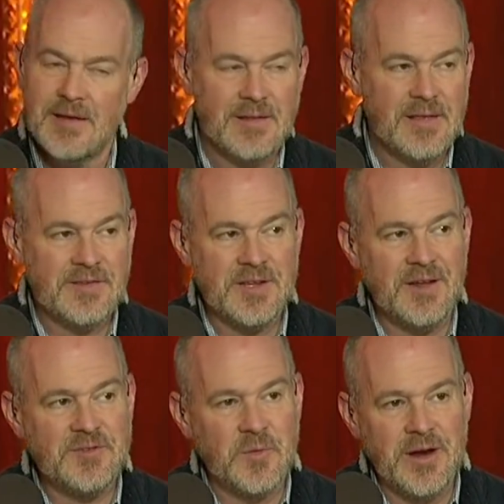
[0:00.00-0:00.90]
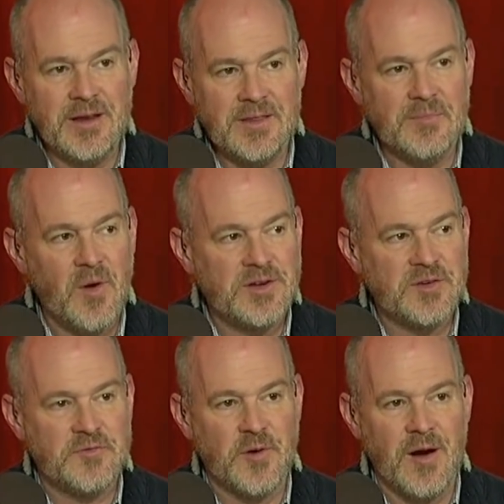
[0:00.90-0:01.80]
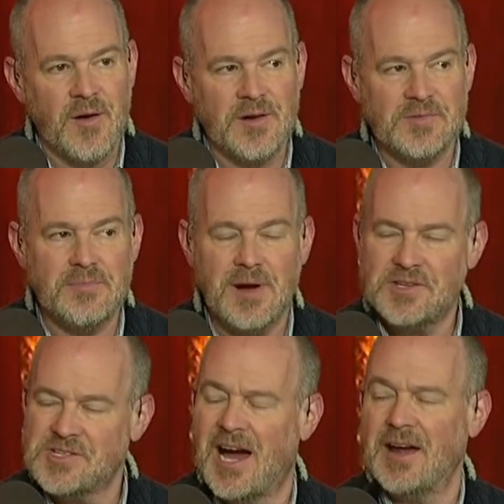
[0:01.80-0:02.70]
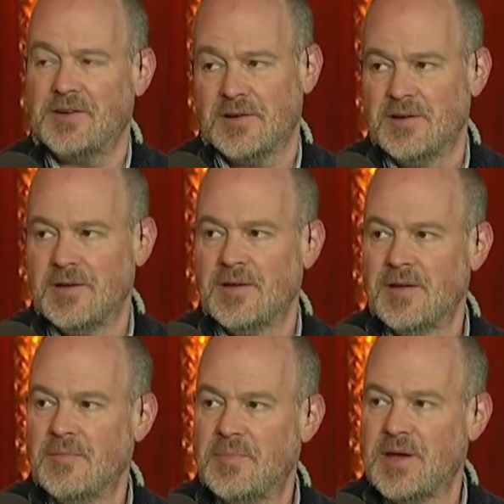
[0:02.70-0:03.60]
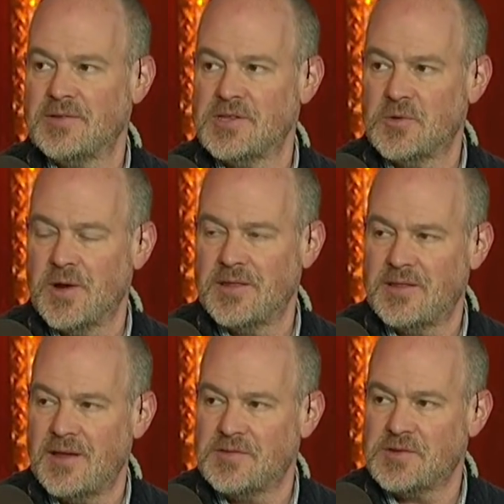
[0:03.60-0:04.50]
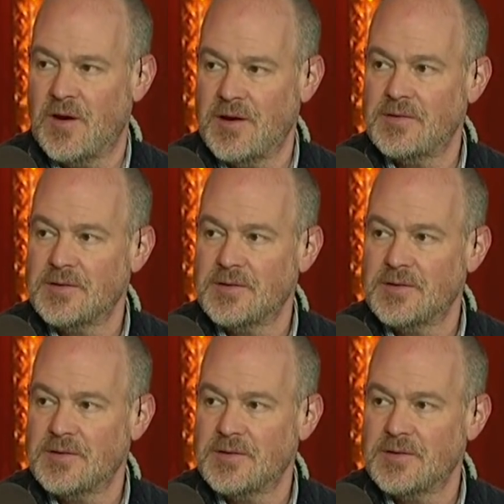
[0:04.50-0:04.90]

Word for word: They still have to win it, and the margin for error is much tighter because of the way that they've started.